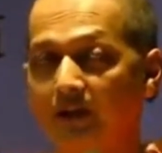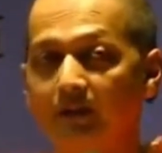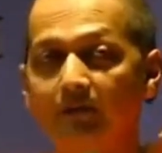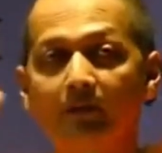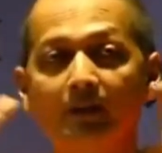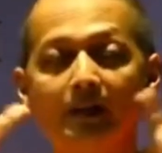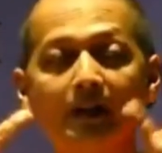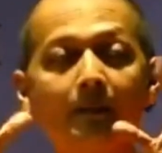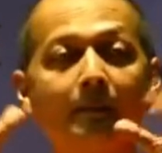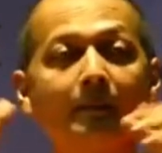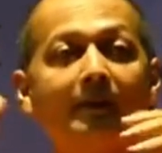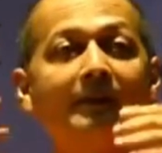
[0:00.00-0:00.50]
you
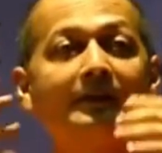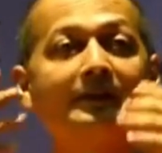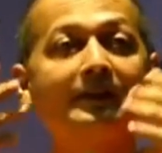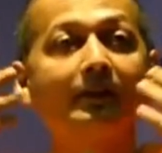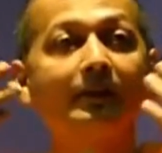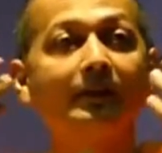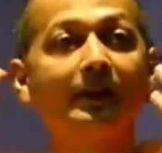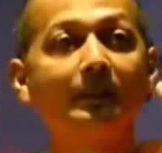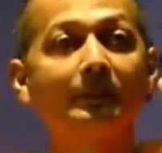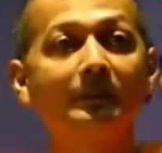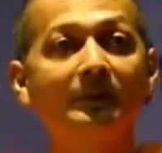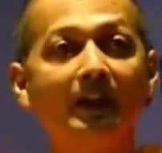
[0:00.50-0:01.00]

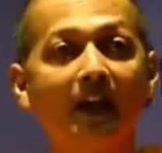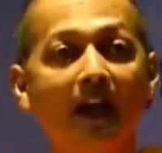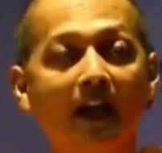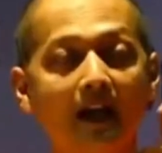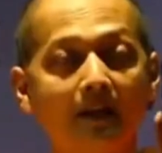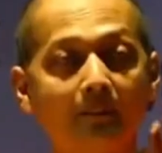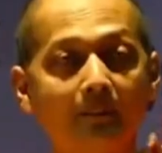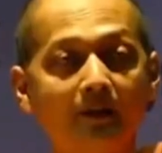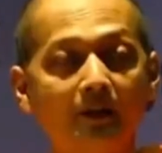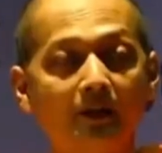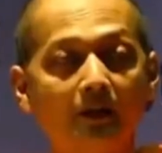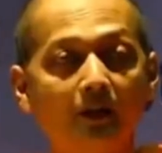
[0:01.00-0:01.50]
develop the
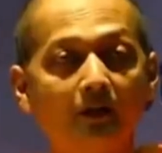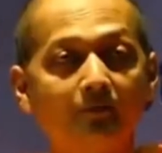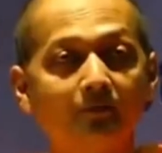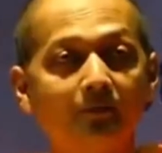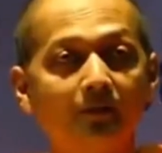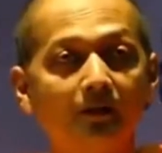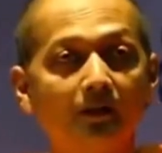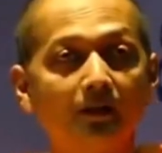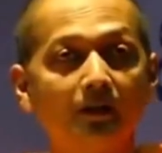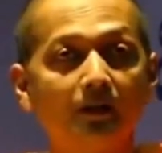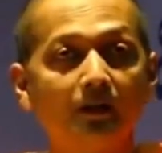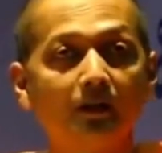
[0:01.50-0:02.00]
habit of
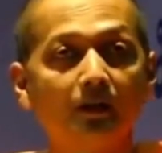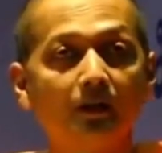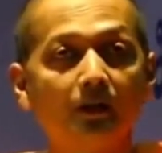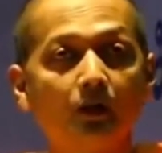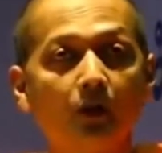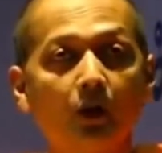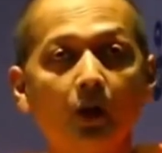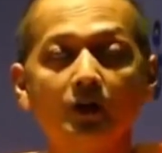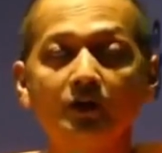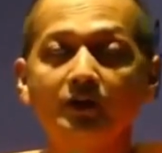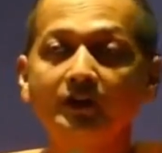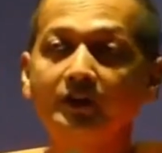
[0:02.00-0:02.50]

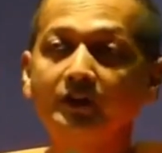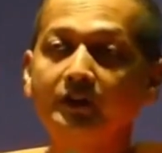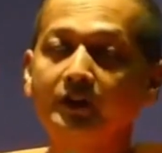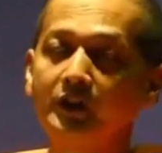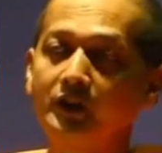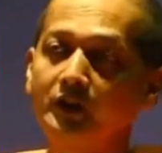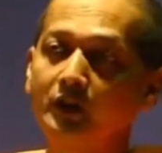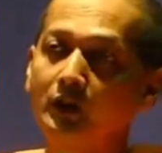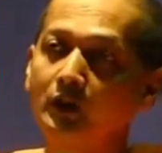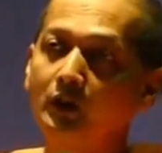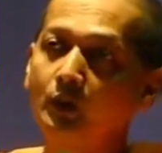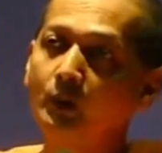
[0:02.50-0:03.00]

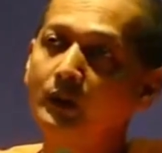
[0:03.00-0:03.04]
concentration,